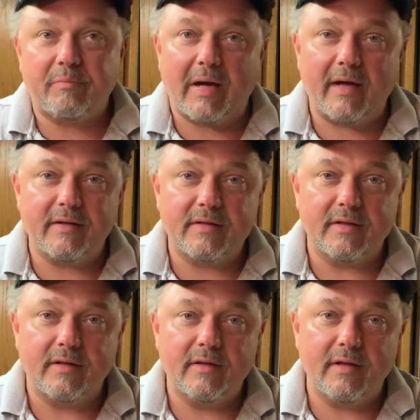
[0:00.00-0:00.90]

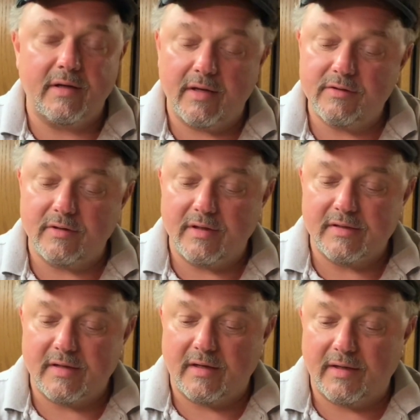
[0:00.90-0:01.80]
patented an engine
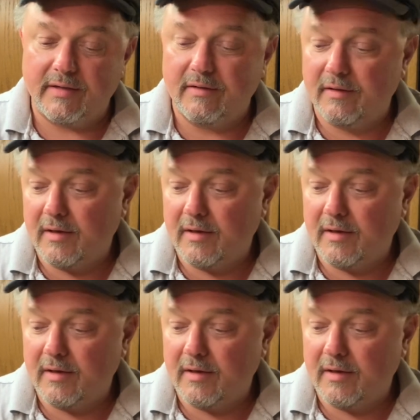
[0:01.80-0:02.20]
design